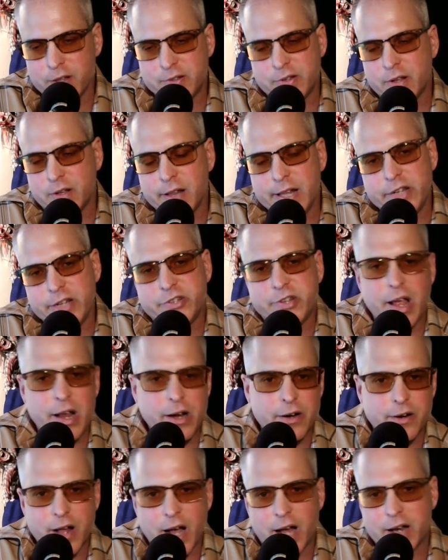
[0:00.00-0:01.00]
cliche
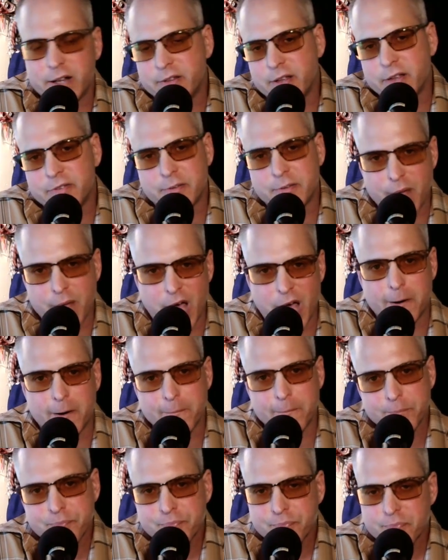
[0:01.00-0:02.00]
or not, it doesn't matter.
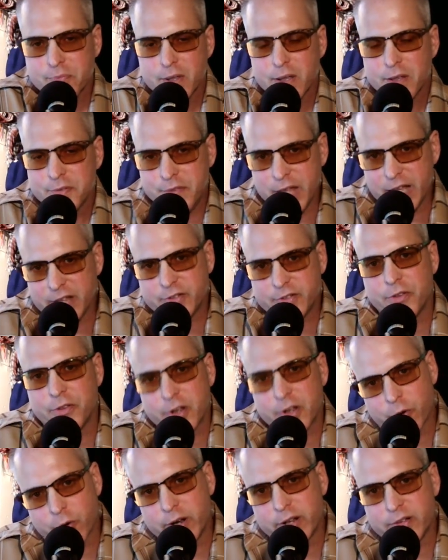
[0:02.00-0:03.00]
These are the
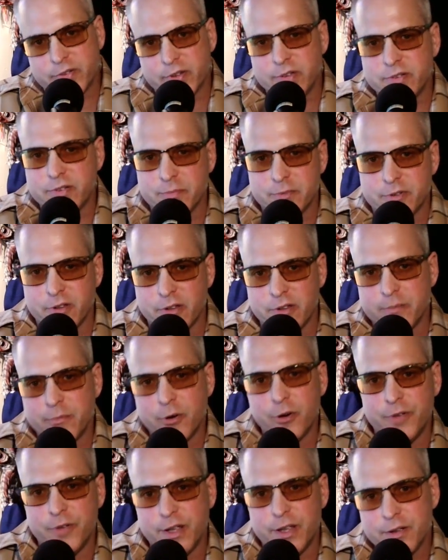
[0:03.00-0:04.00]
criticisms of the
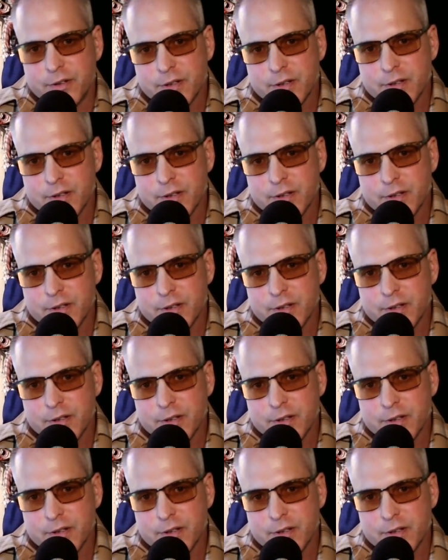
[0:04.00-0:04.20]
movie.